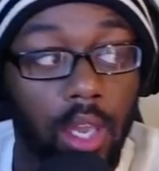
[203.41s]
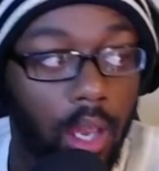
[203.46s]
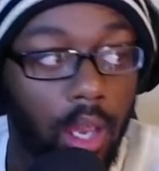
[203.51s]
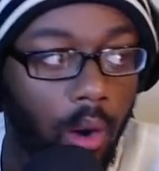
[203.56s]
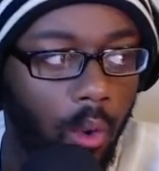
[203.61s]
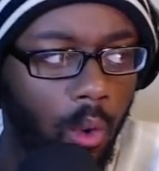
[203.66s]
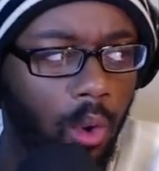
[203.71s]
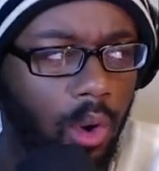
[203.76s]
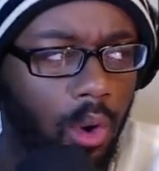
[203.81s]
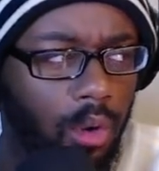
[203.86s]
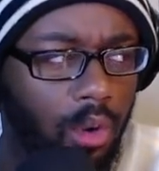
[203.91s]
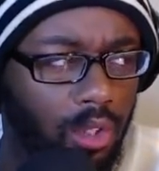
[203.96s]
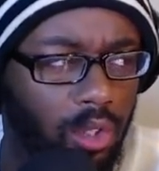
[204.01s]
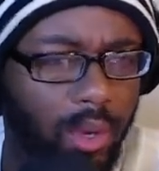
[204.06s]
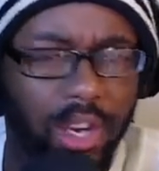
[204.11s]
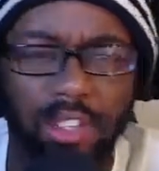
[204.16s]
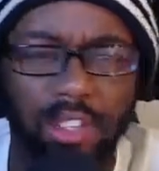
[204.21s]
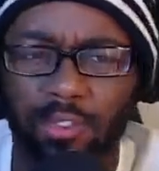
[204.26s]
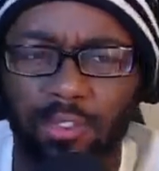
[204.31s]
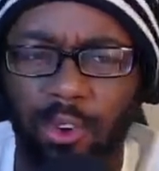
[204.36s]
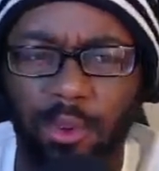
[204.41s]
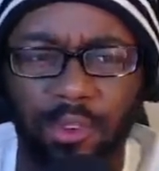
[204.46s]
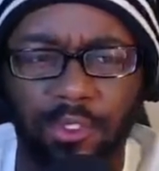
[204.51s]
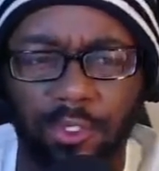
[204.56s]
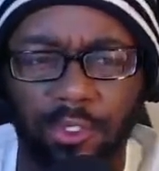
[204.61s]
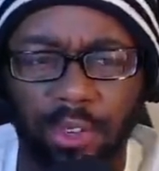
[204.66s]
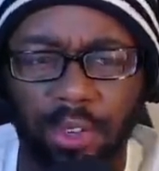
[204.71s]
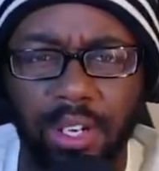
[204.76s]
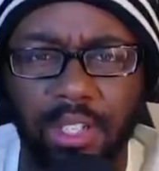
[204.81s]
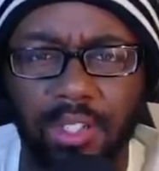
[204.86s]
or Transforming
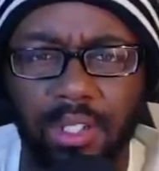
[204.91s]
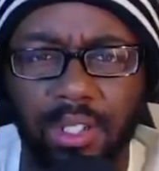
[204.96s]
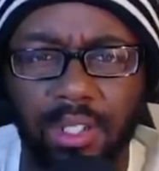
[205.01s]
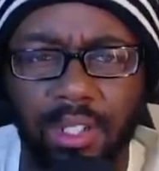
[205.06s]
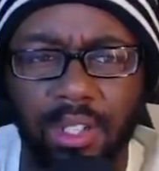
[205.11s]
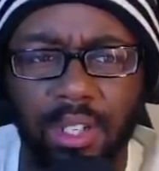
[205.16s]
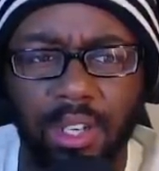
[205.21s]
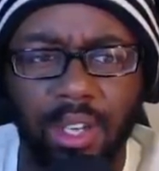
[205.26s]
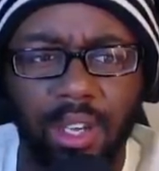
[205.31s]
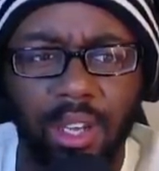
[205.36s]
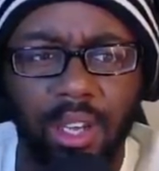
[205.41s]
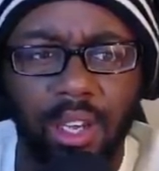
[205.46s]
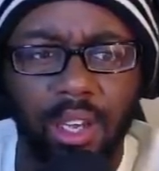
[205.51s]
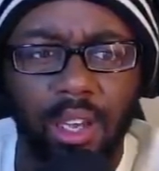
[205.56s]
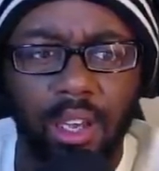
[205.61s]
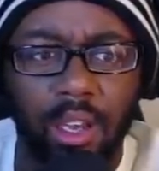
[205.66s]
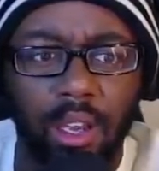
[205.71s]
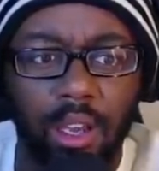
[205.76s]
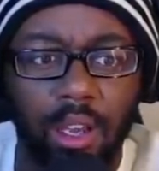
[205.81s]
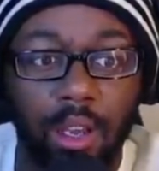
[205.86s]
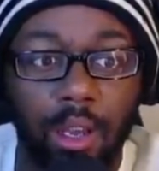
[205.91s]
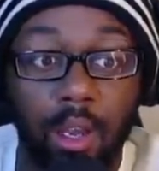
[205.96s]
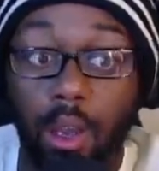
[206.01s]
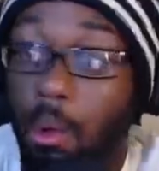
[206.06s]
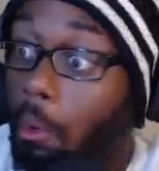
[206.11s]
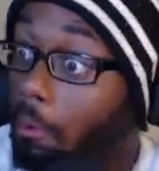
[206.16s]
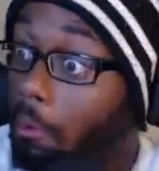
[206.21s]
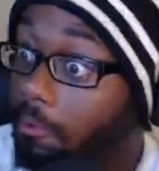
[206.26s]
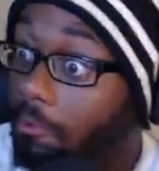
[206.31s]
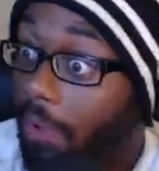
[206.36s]
Frieza.
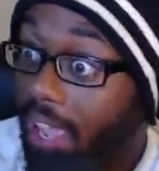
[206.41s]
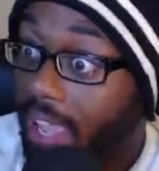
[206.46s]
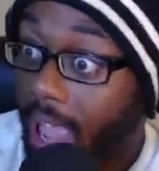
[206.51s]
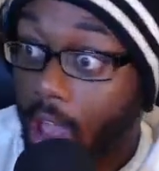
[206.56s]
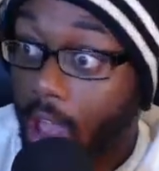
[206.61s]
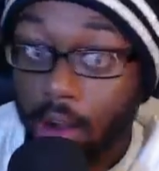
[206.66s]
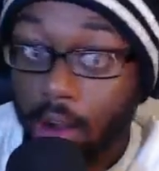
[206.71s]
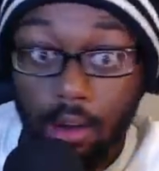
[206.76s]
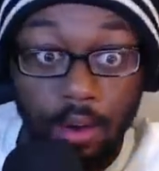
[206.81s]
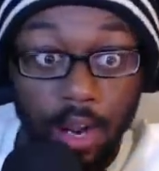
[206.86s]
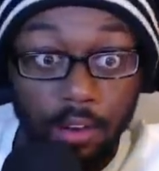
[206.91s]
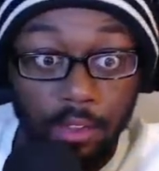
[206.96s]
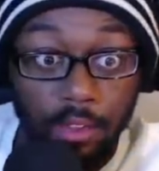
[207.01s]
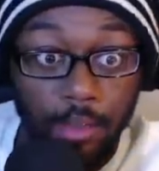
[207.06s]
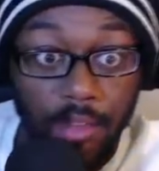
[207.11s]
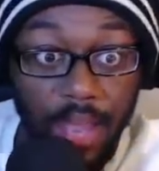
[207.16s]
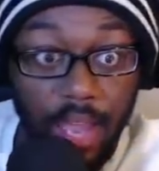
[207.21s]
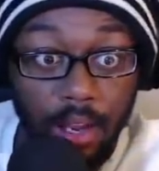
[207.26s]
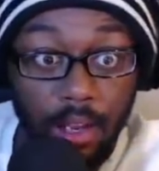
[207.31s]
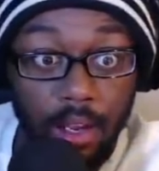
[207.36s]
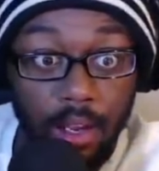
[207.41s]
Fake out right off the bat?